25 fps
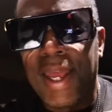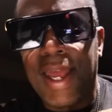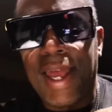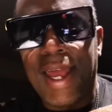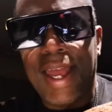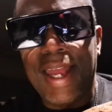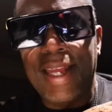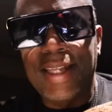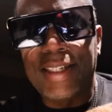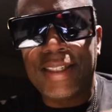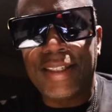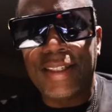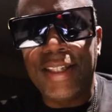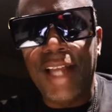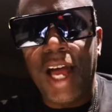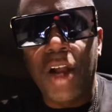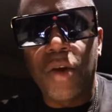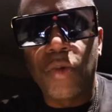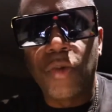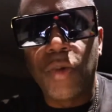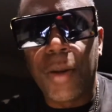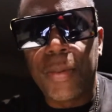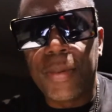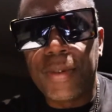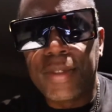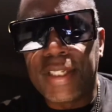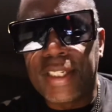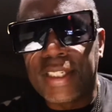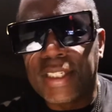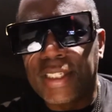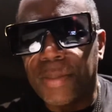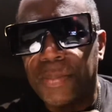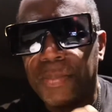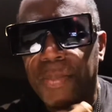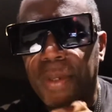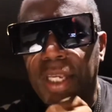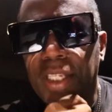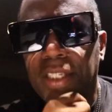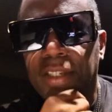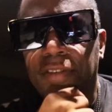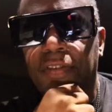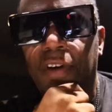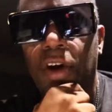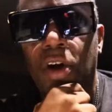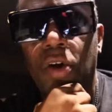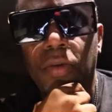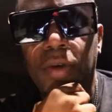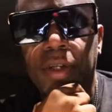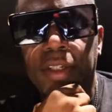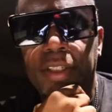A stock represents a piece of
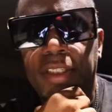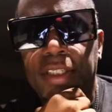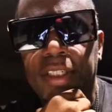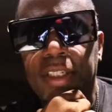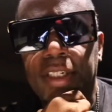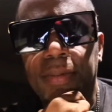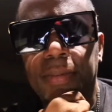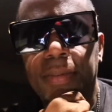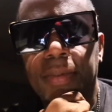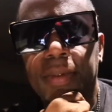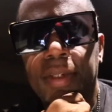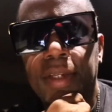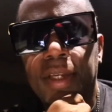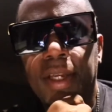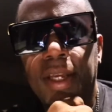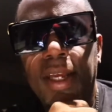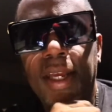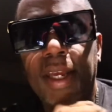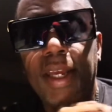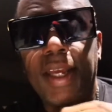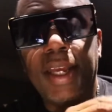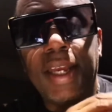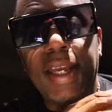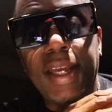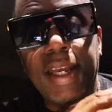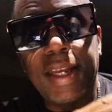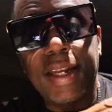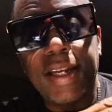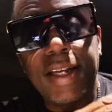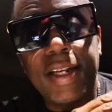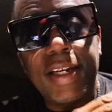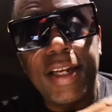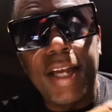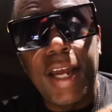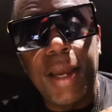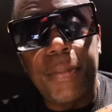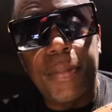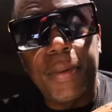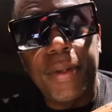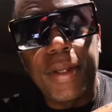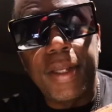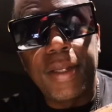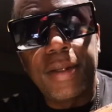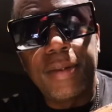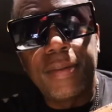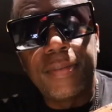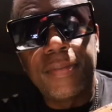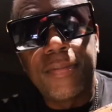ownership in a company.